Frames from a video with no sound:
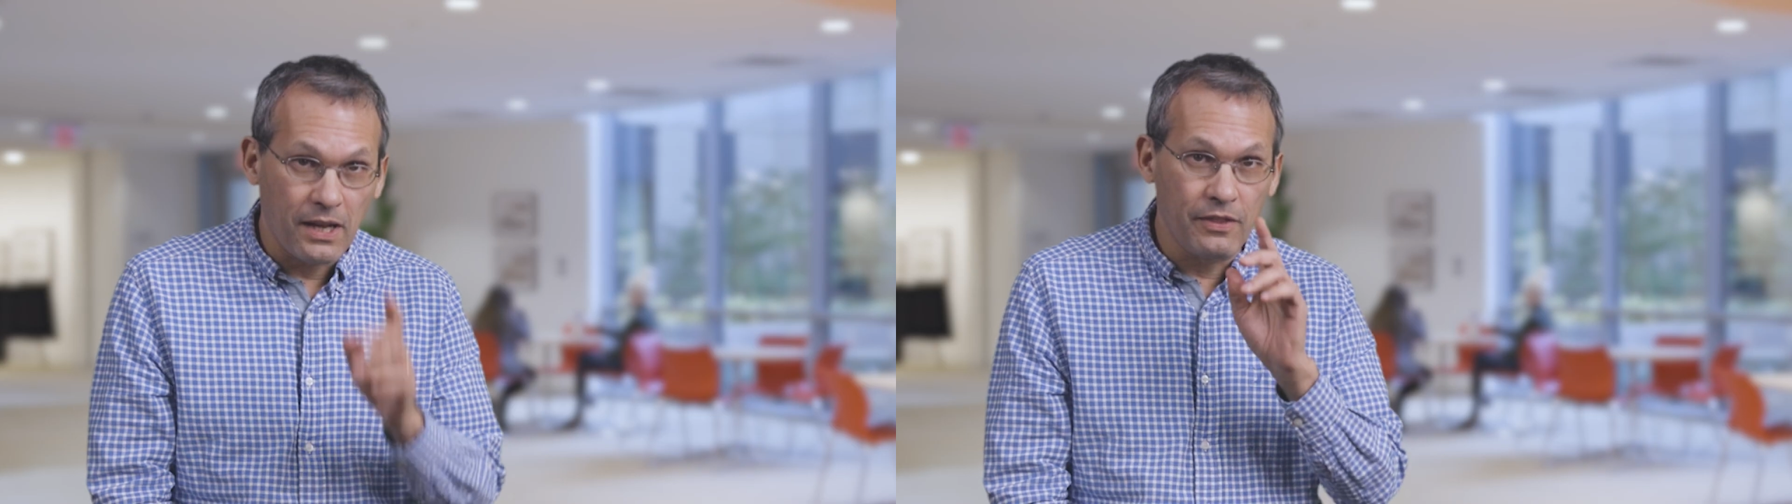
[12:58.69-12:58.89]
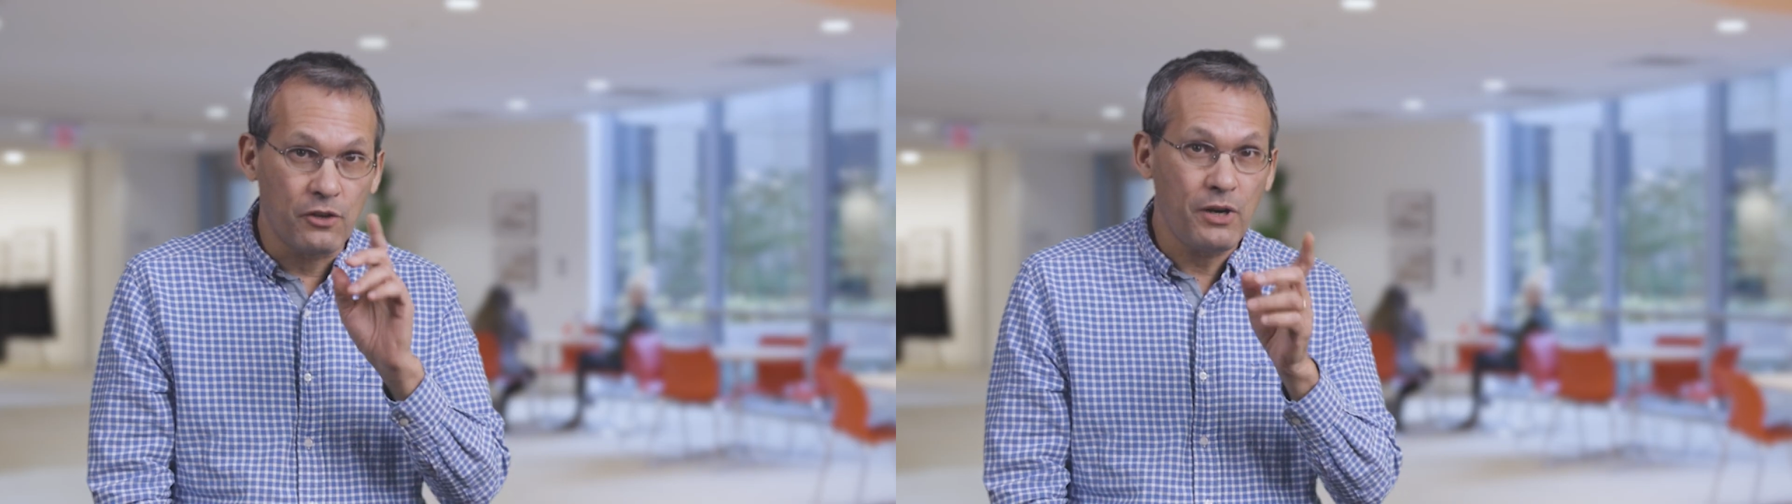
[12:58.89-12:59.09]

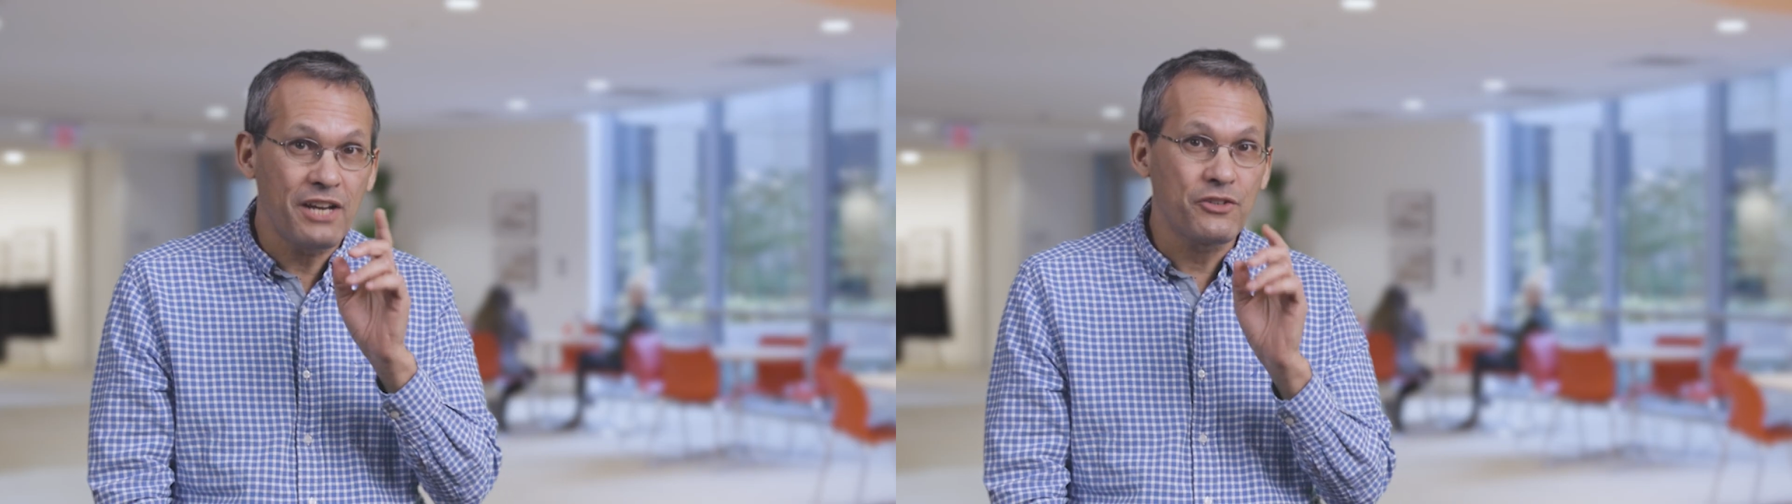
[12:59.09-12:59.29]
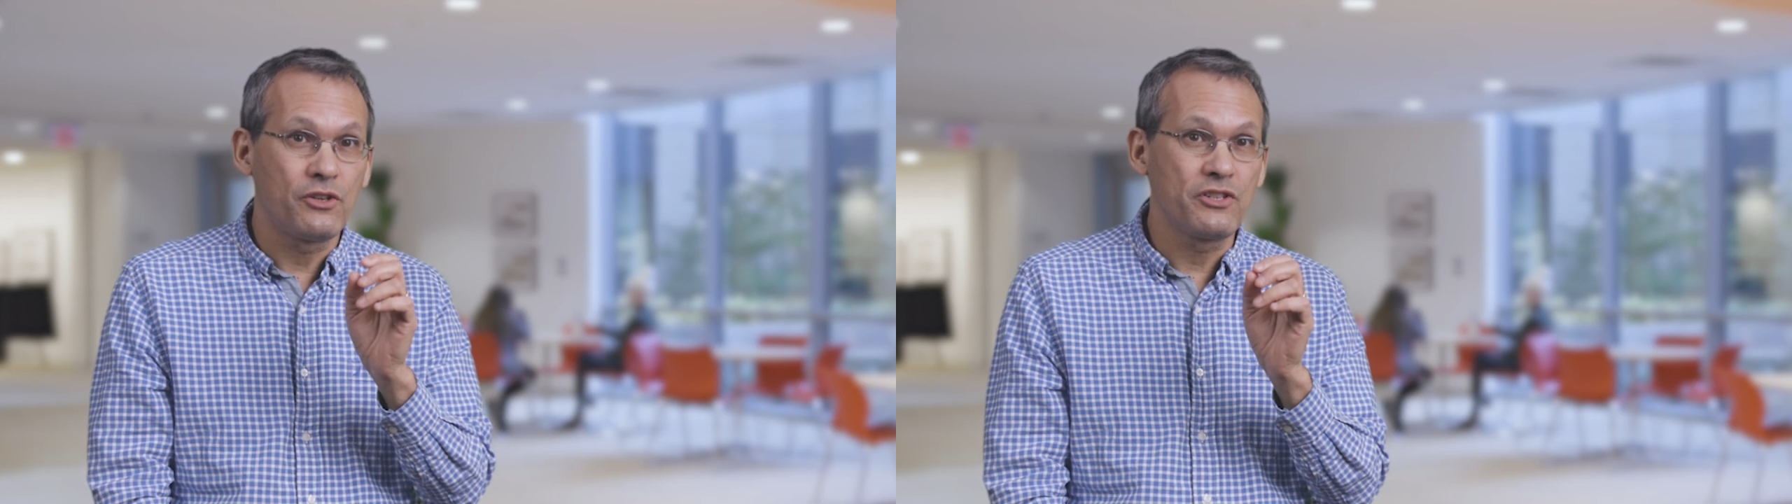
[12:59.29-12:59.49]
And the
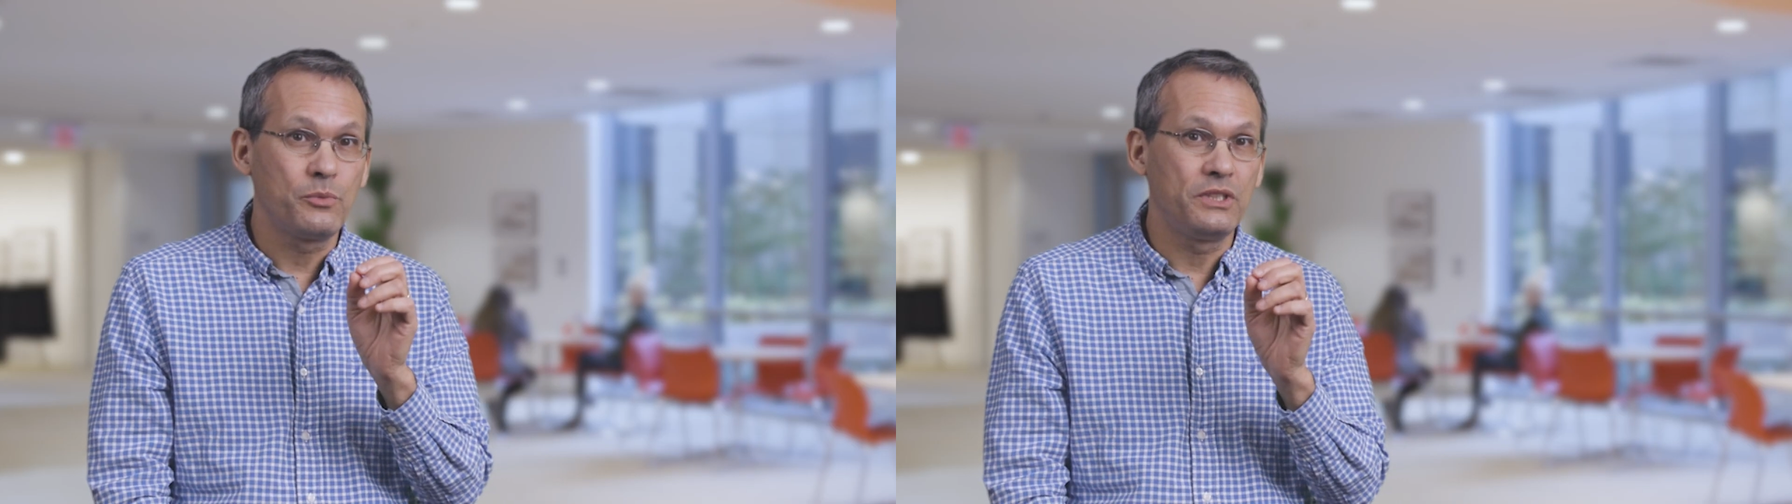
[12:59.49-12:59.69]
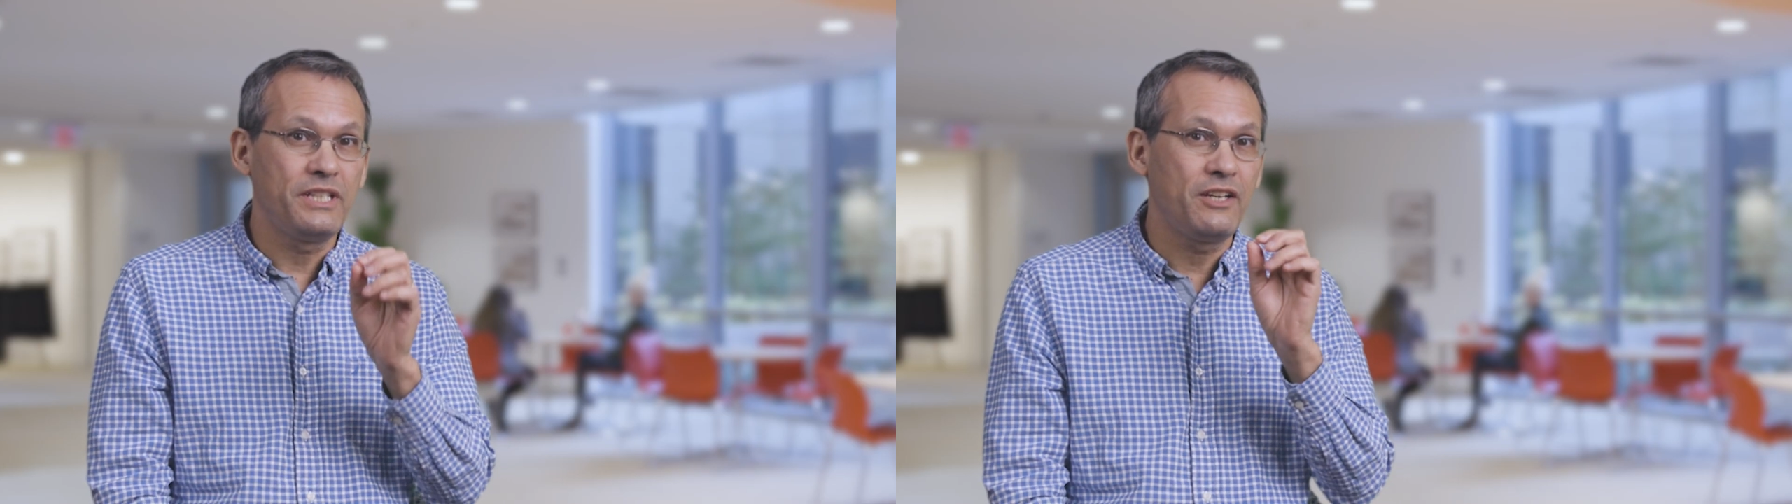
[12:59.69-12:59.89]
crash
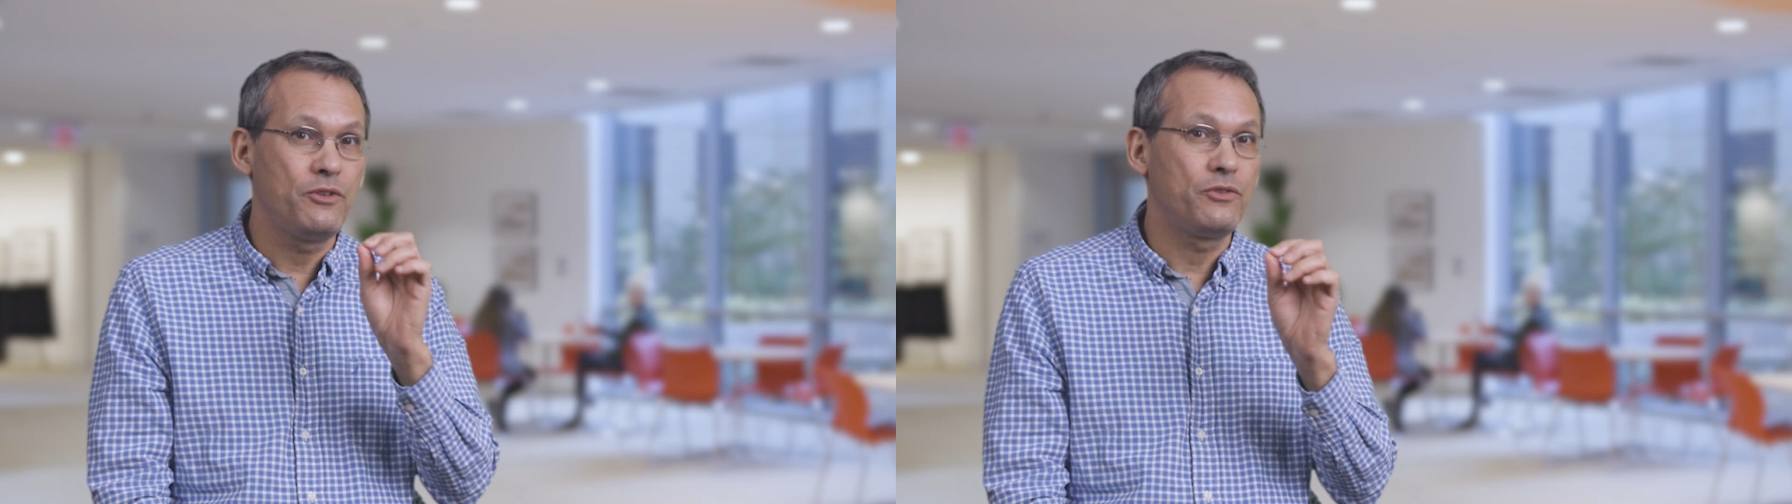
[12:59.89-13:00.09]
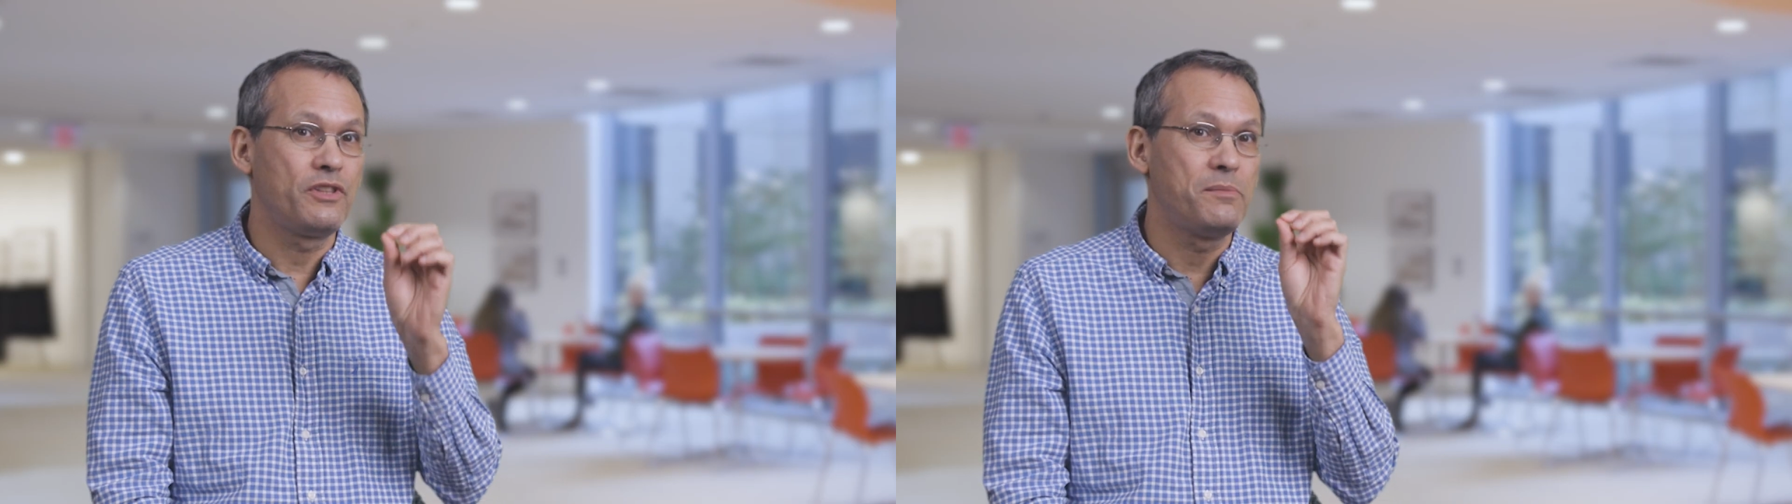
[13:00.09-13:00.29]
course will take you through